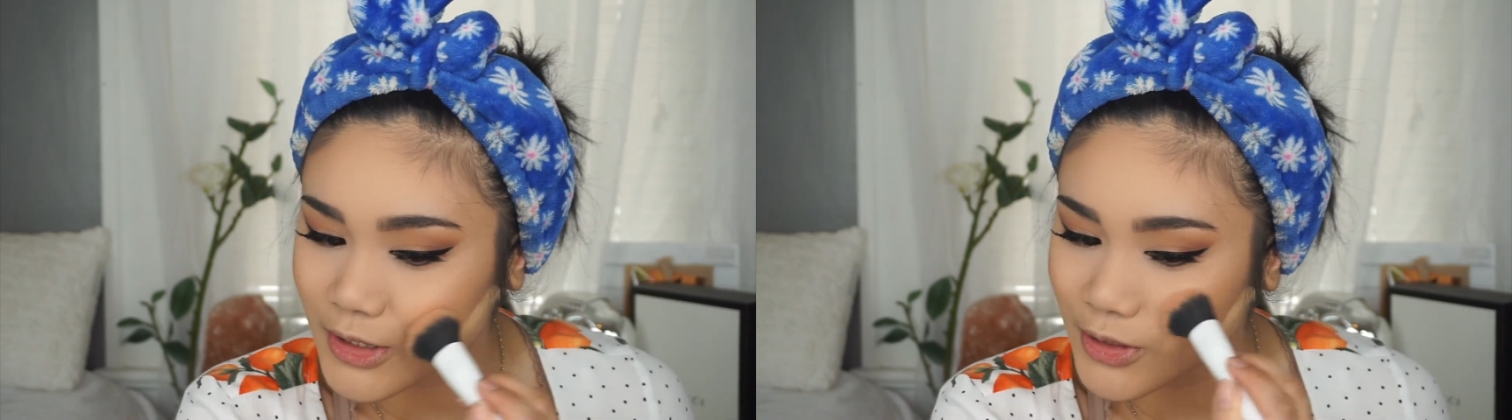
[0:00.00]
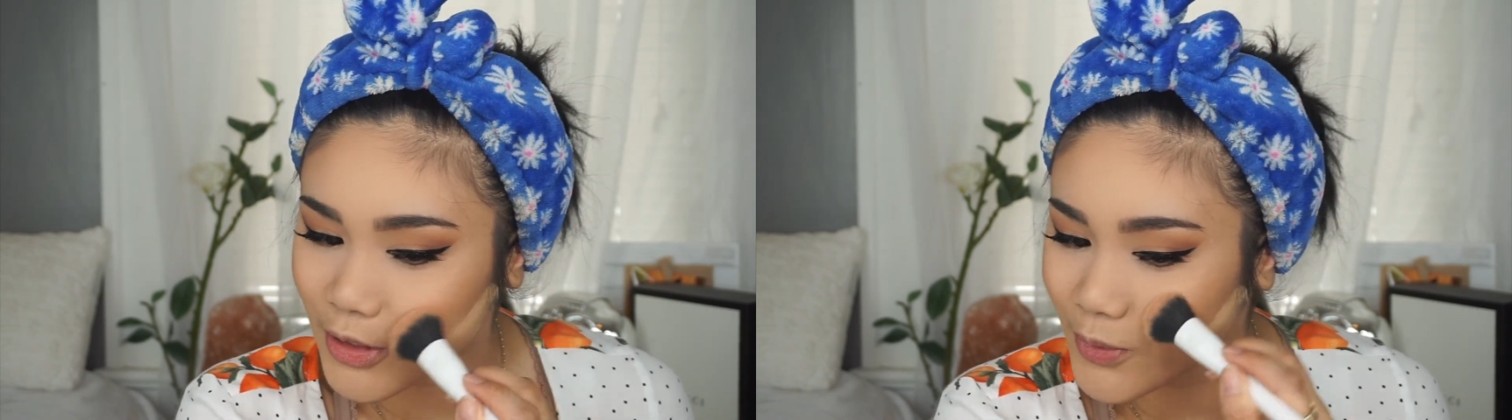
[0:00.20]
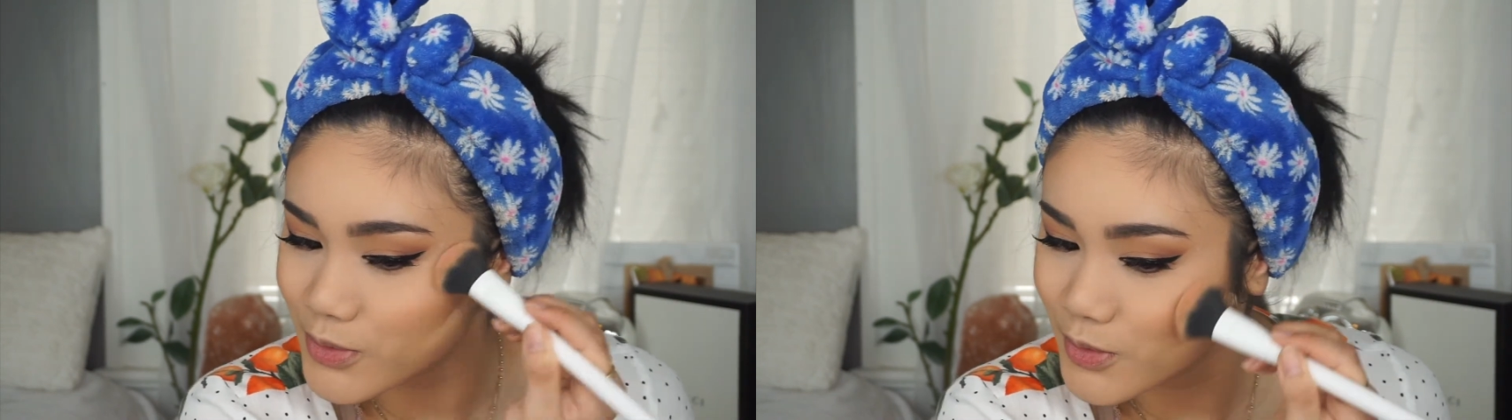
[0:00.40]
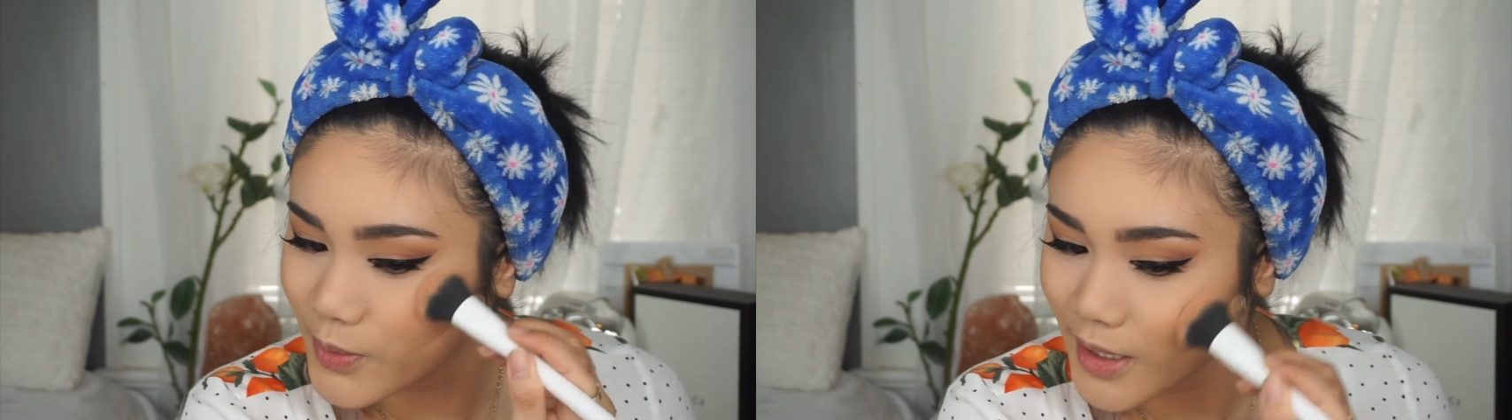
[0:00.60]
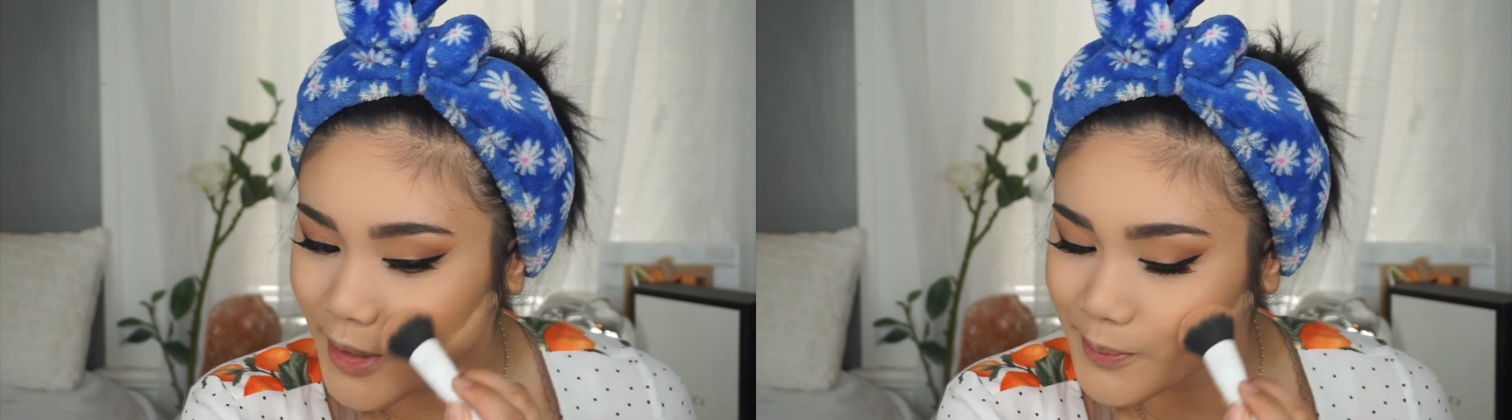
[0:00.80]
glow to
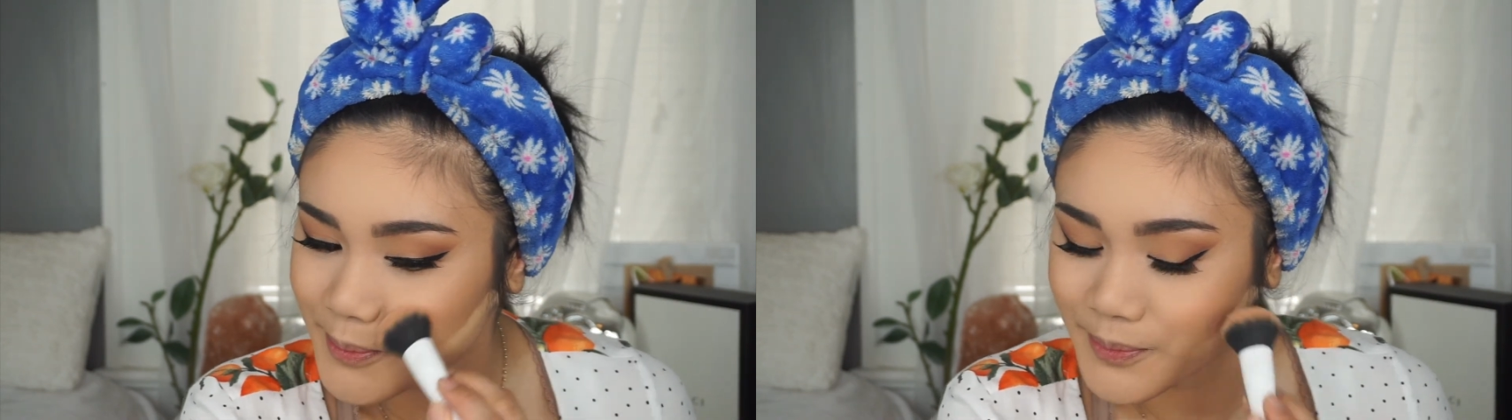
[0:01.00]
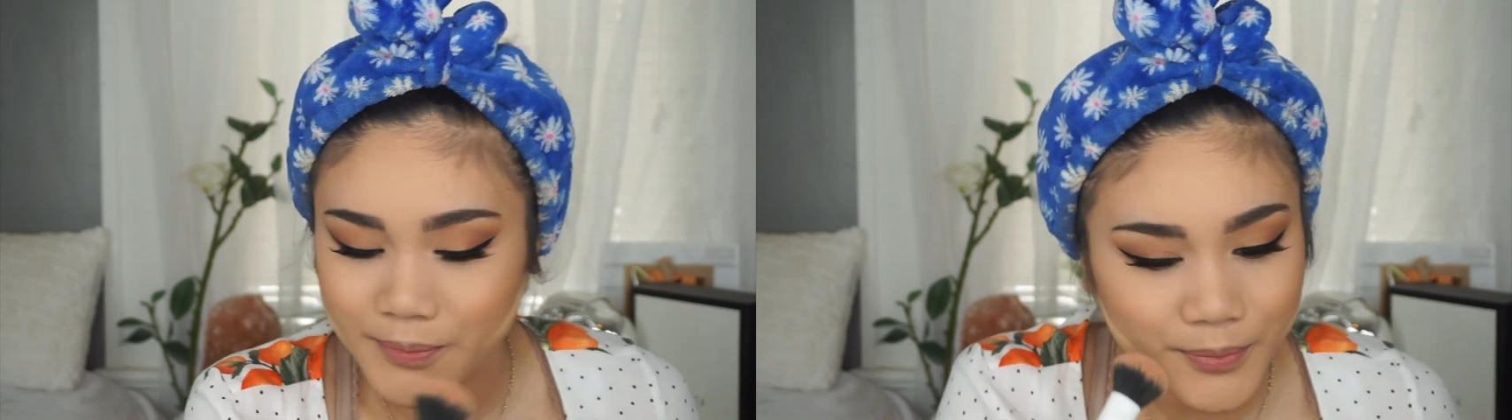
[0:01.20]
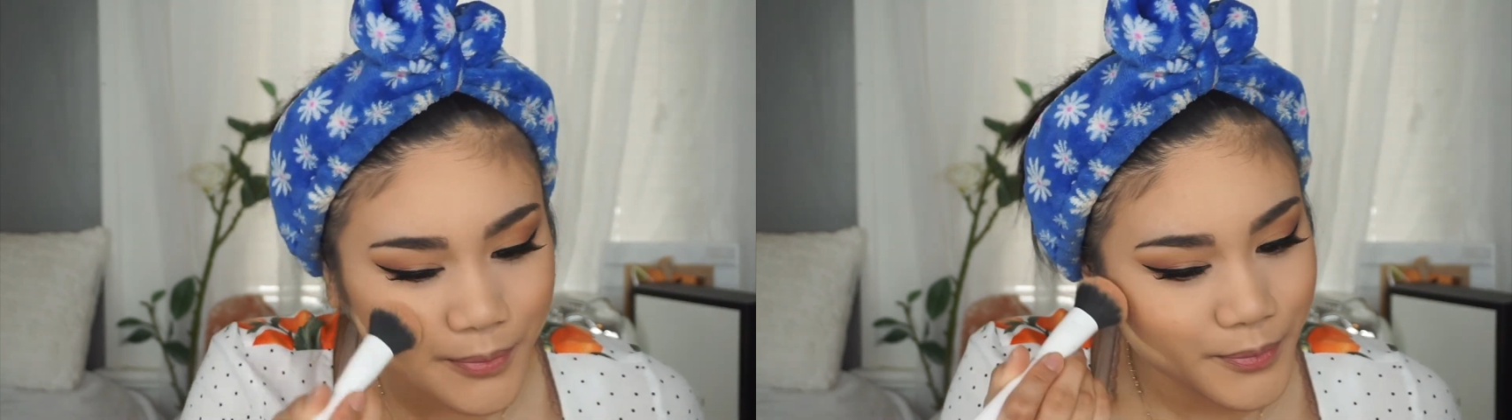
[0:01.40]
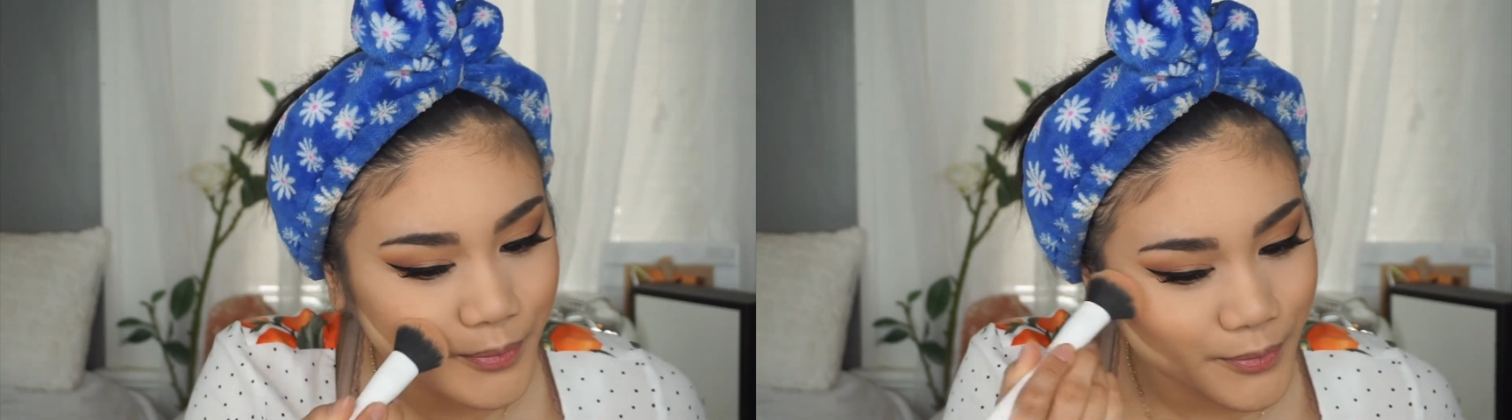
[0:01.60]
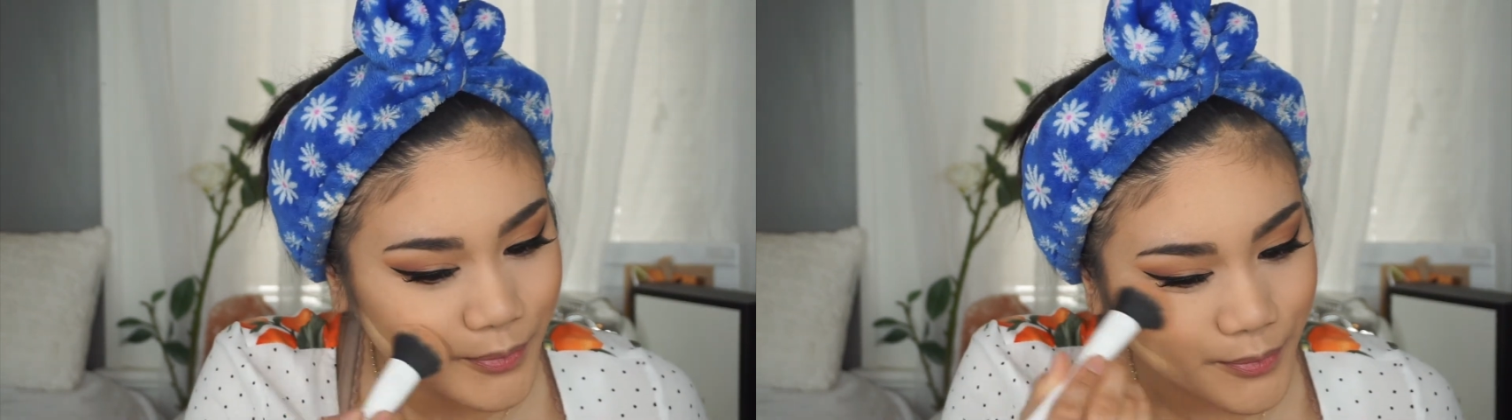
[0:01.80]
it.
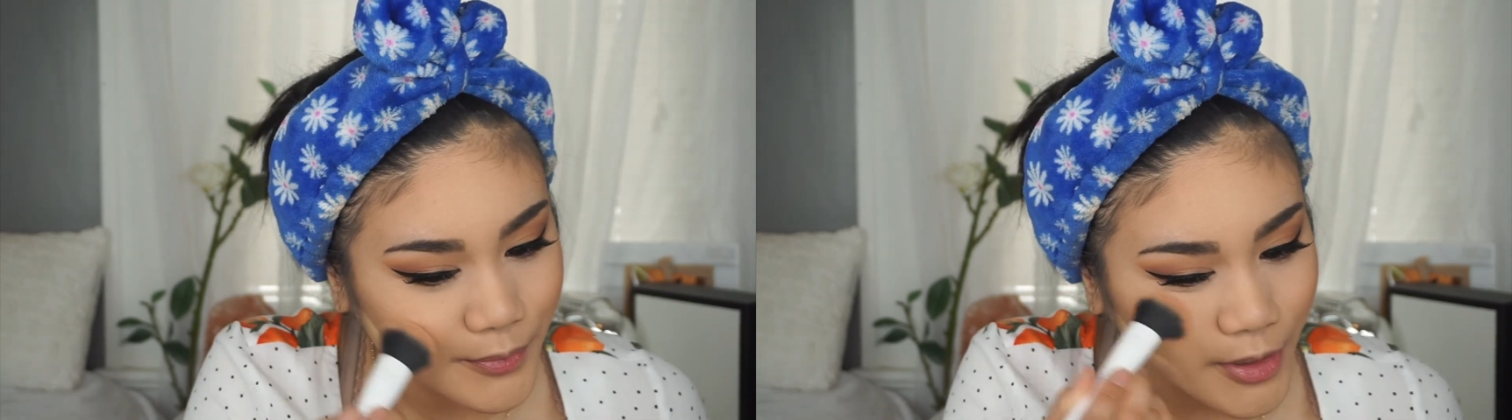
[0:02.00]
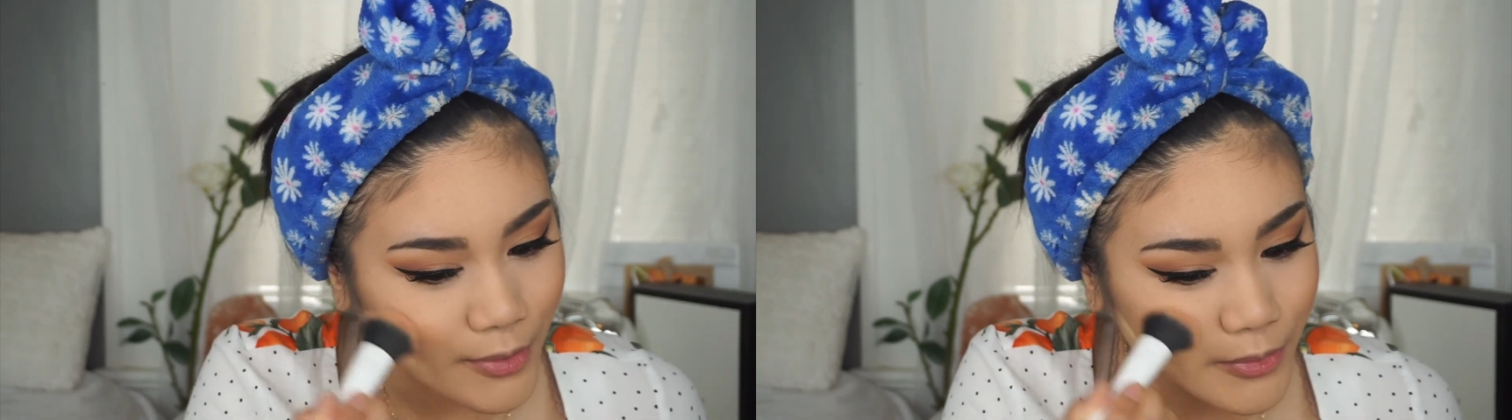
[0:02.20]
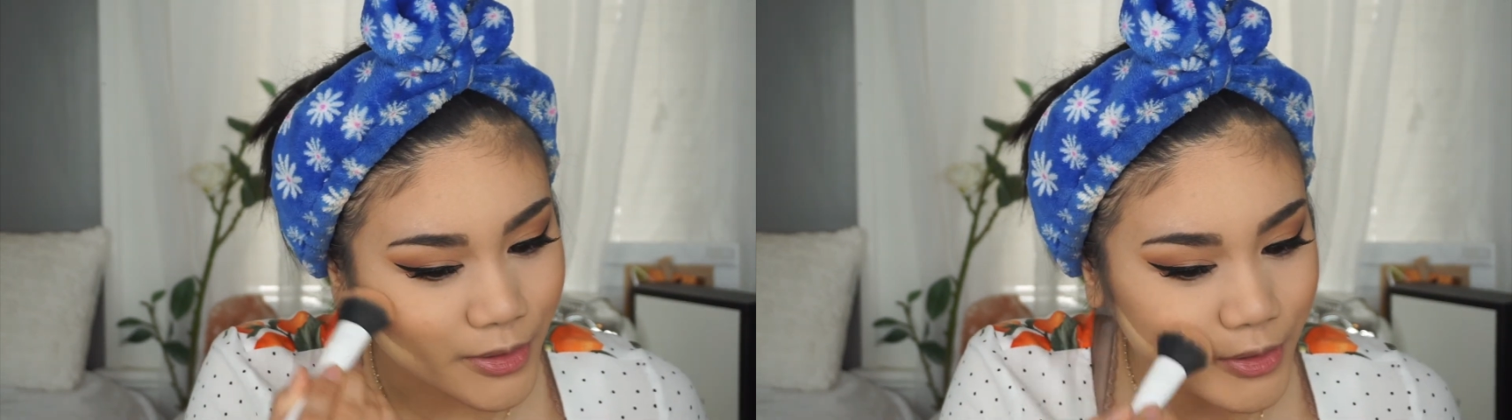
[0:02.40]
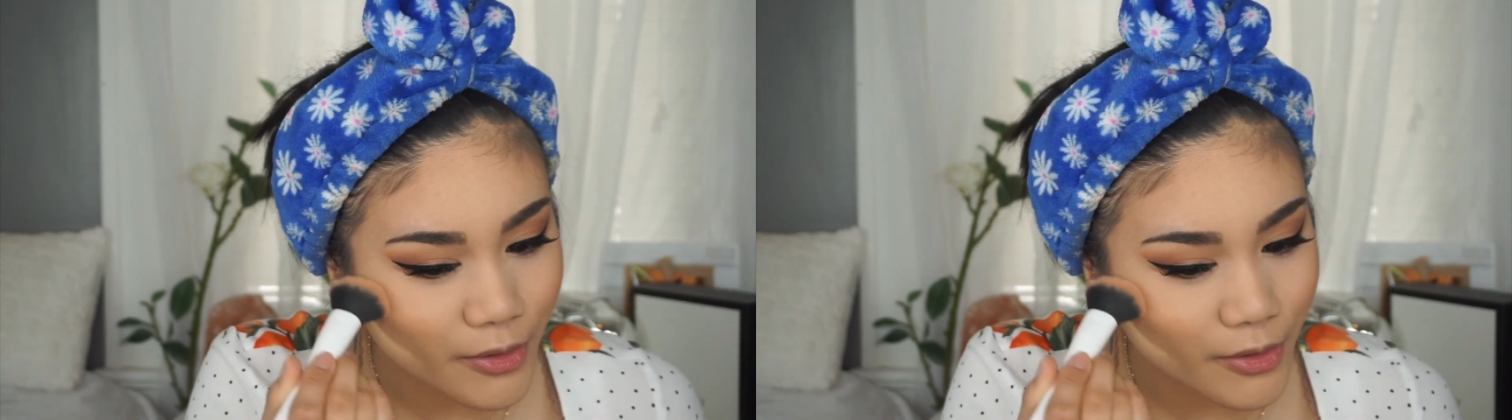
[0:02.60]
I really